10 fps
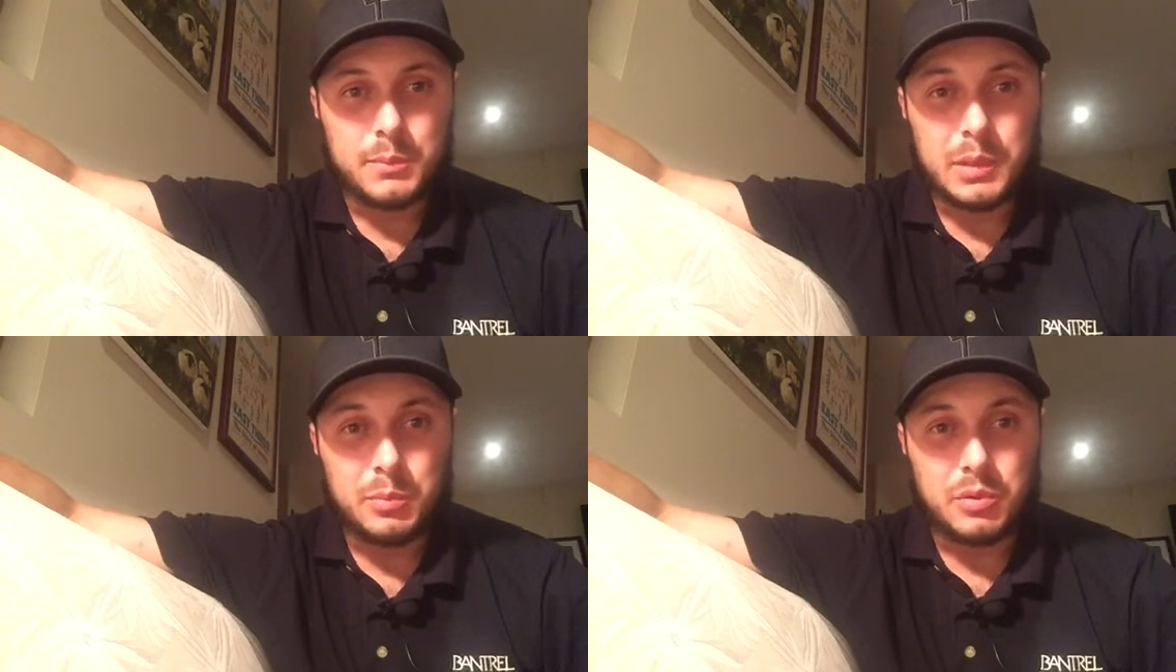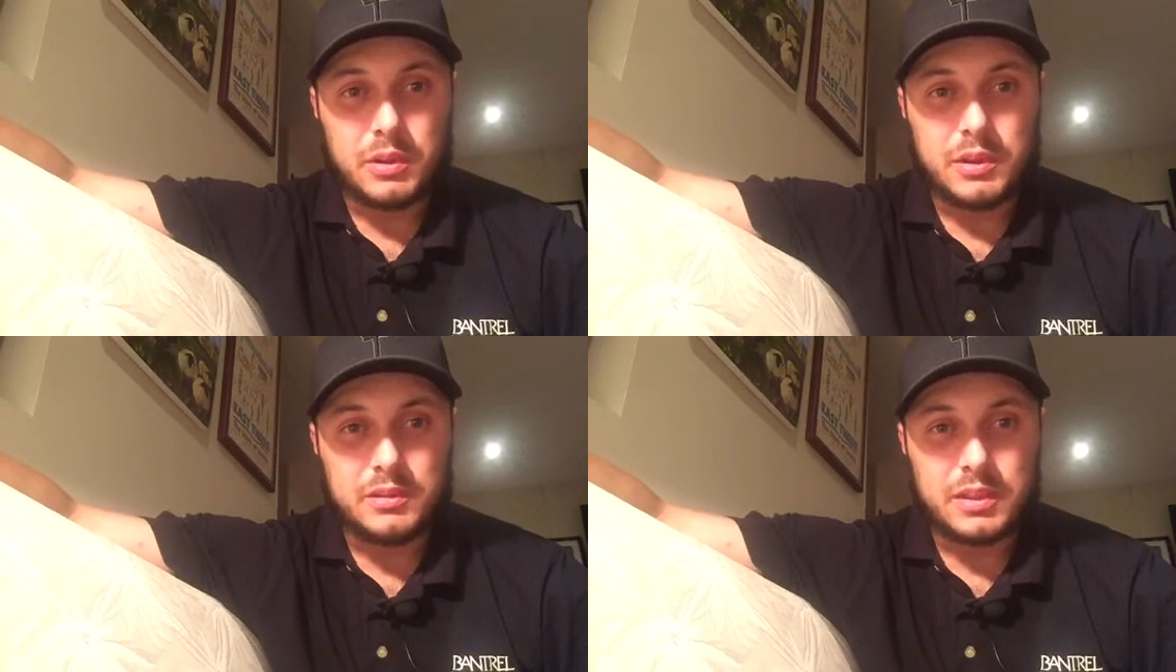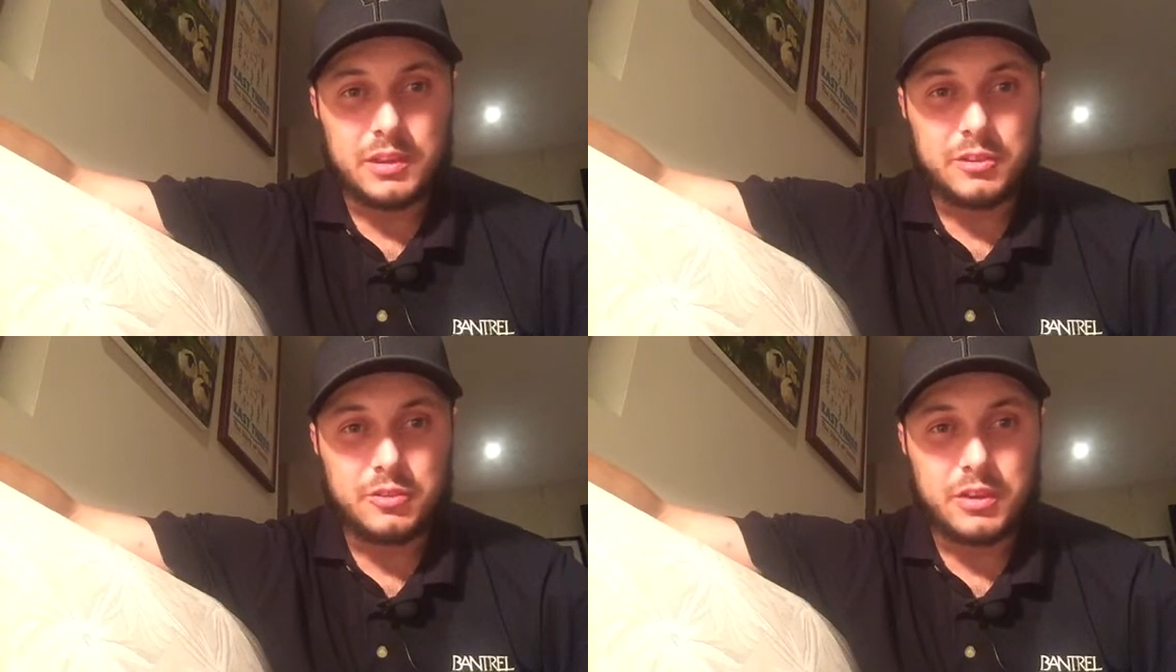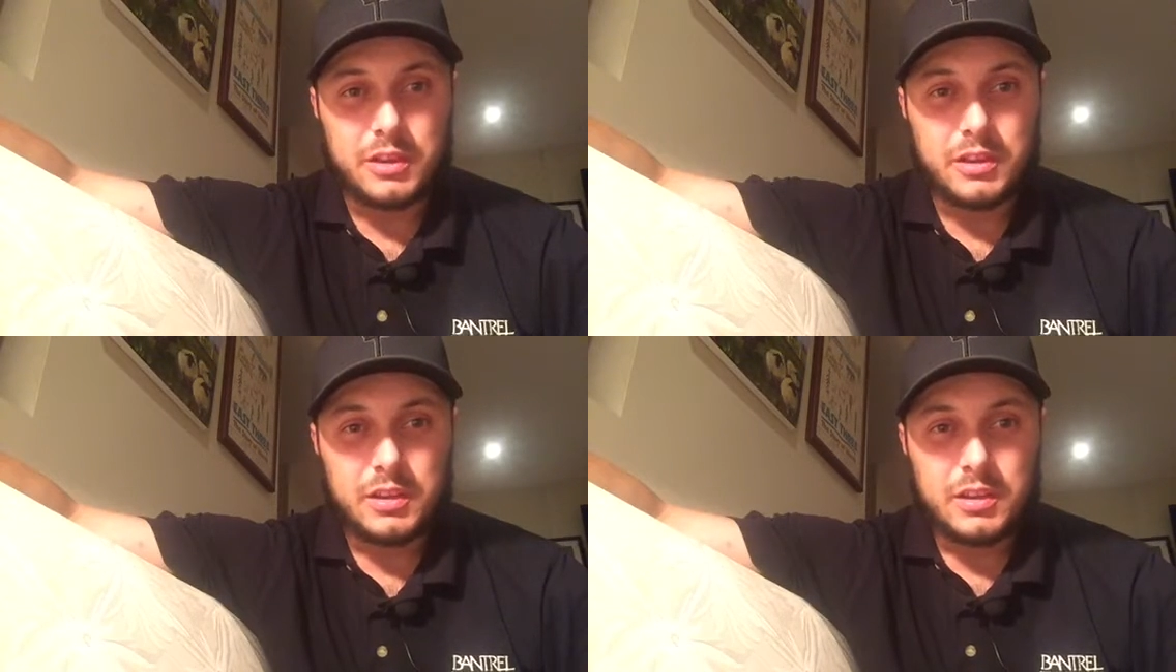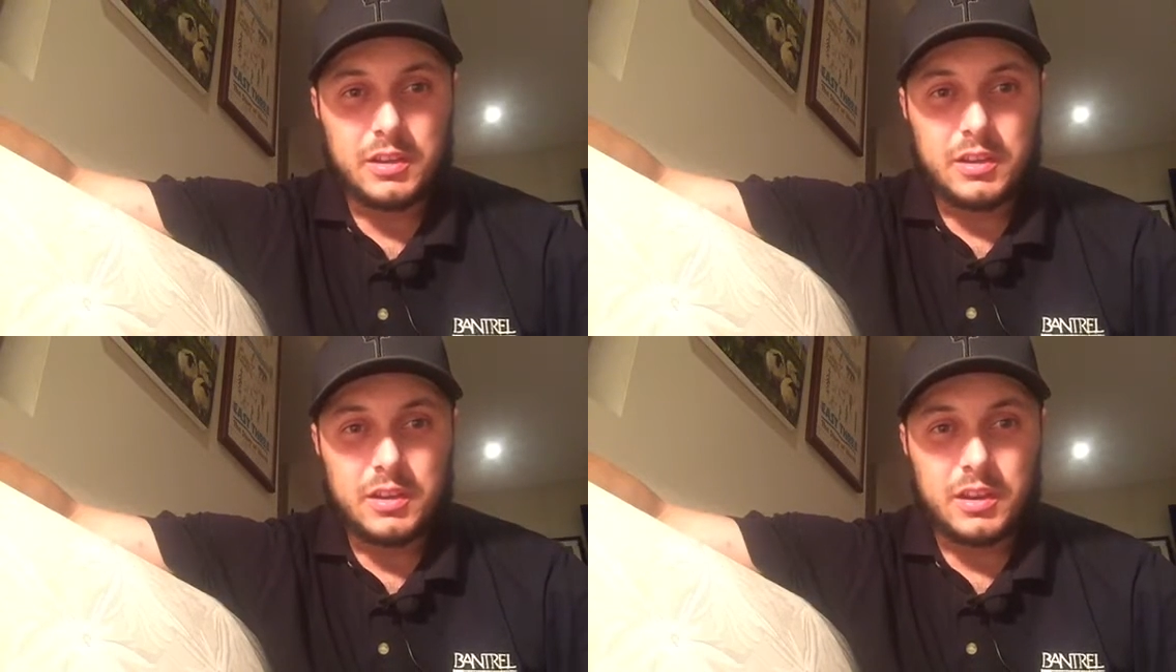people in this industry
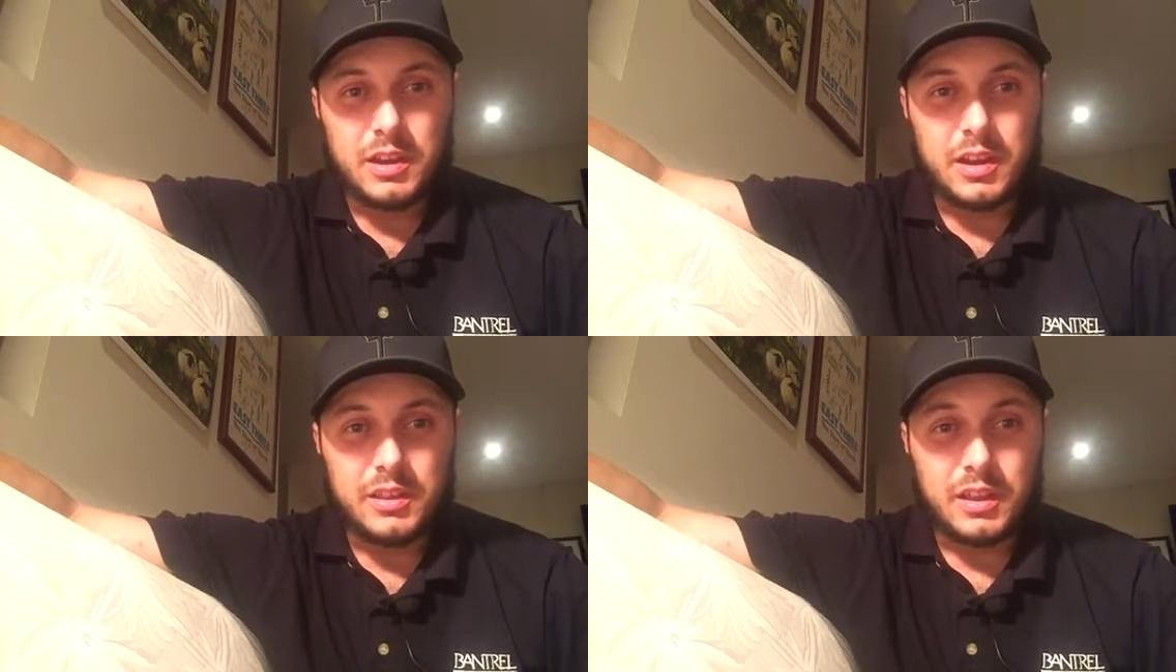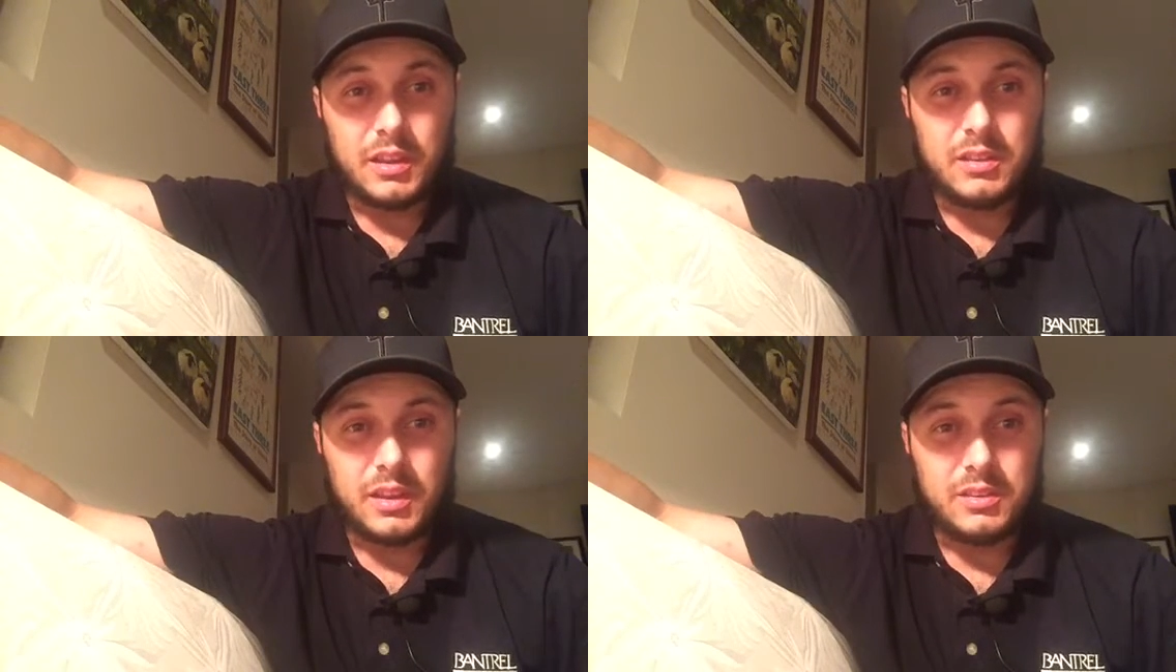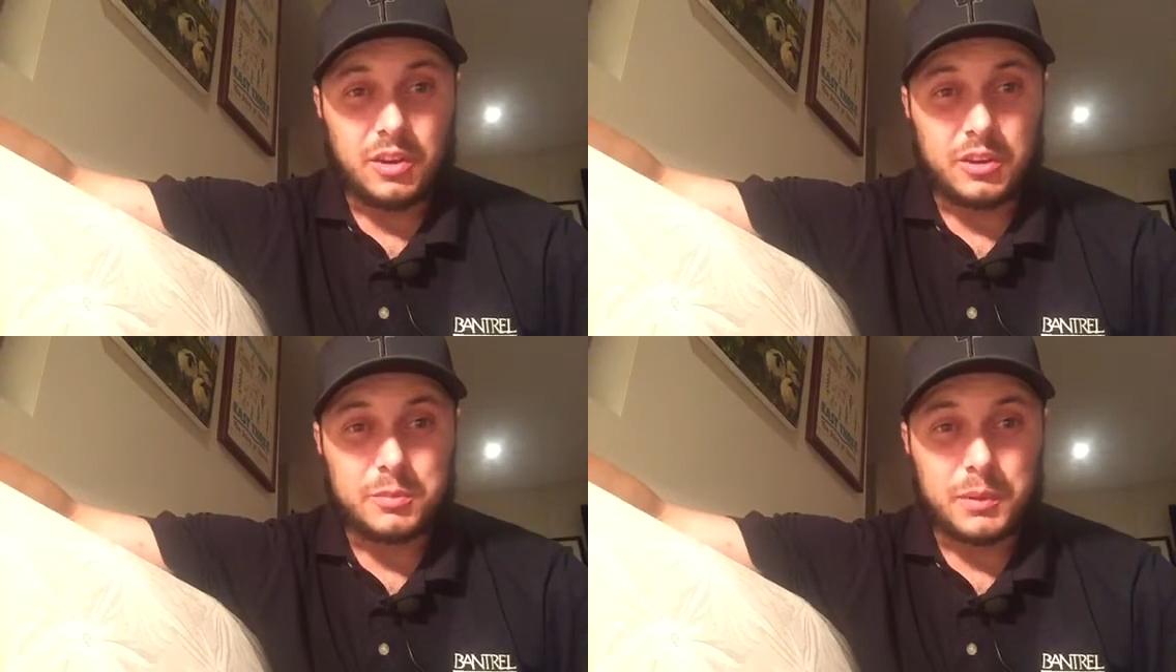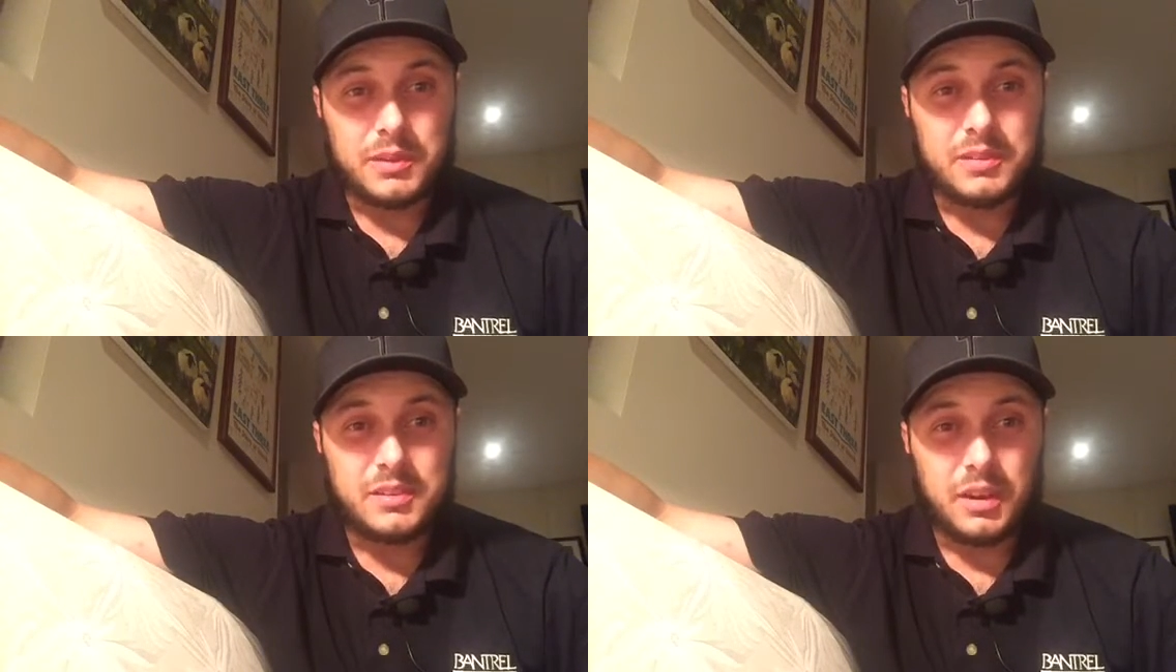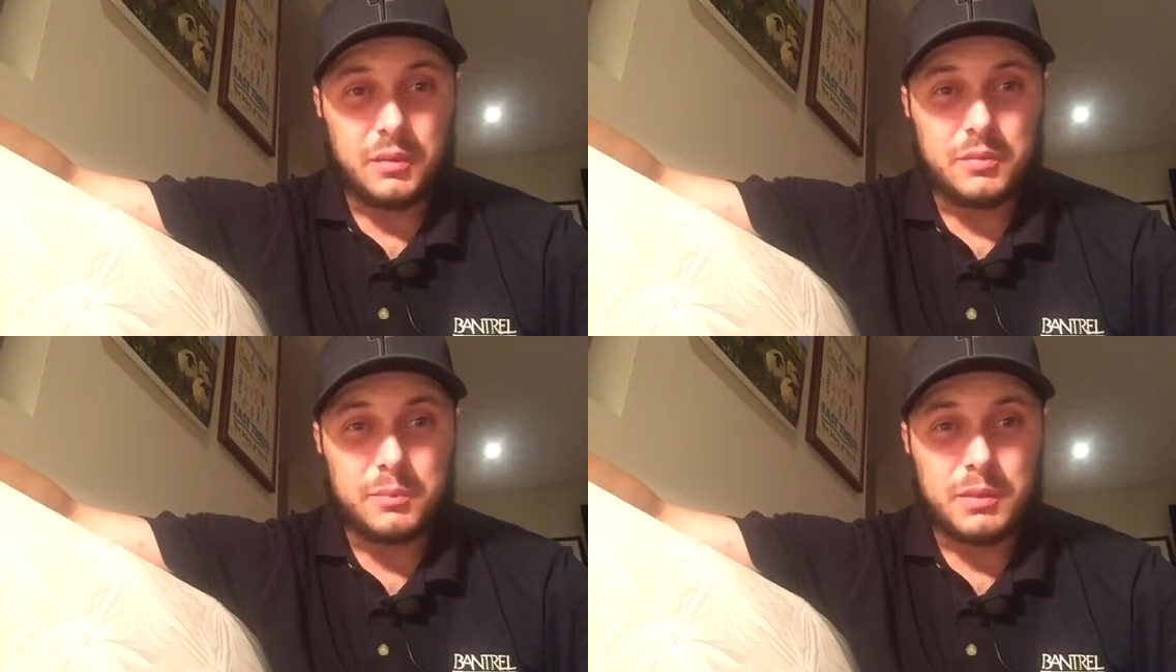that talks about this stuff,